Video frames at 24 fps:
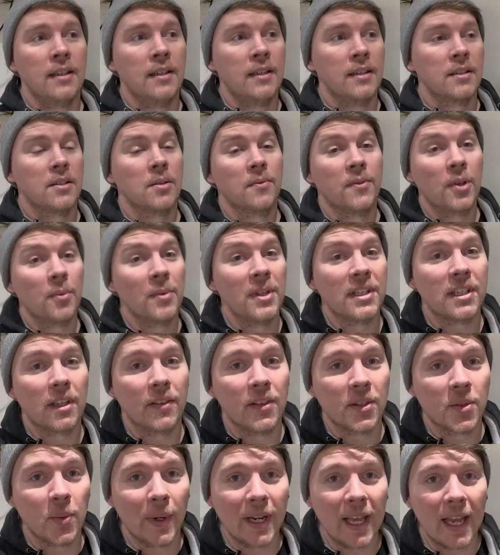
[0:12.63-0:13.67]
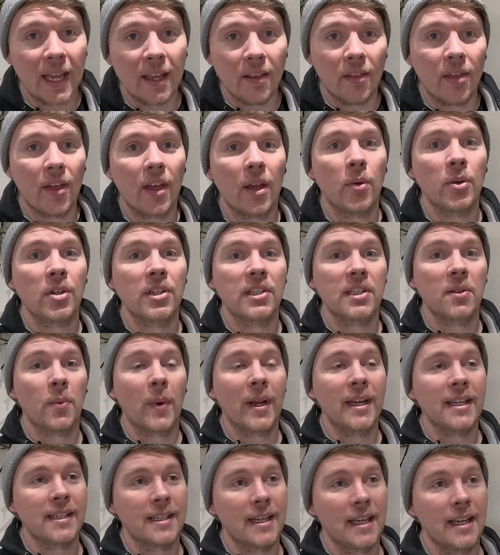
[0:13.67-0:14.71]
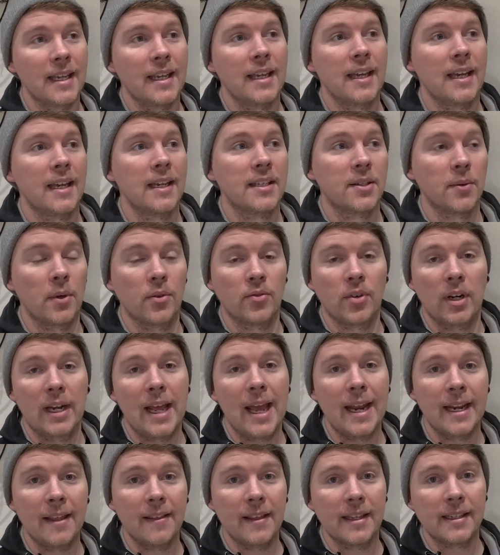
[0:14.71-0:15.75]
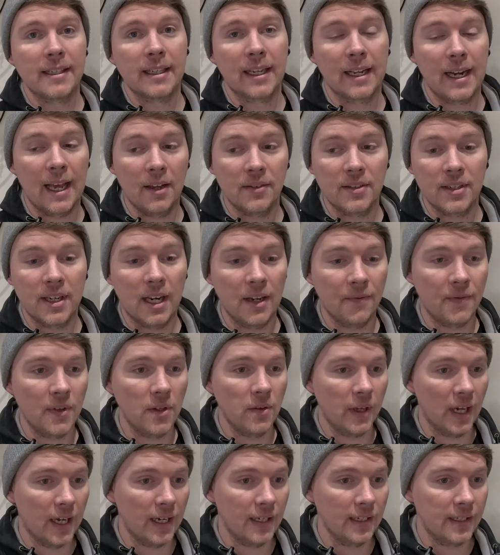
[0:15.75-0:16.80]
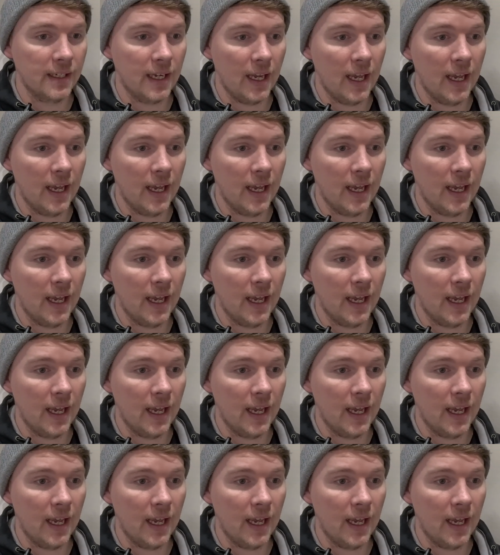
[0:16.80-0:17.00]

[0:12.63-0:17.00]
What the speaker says: So I'm filming this on the 28th, which is the Wednesday. So I'll try and edit this and get it out tonight for you guys.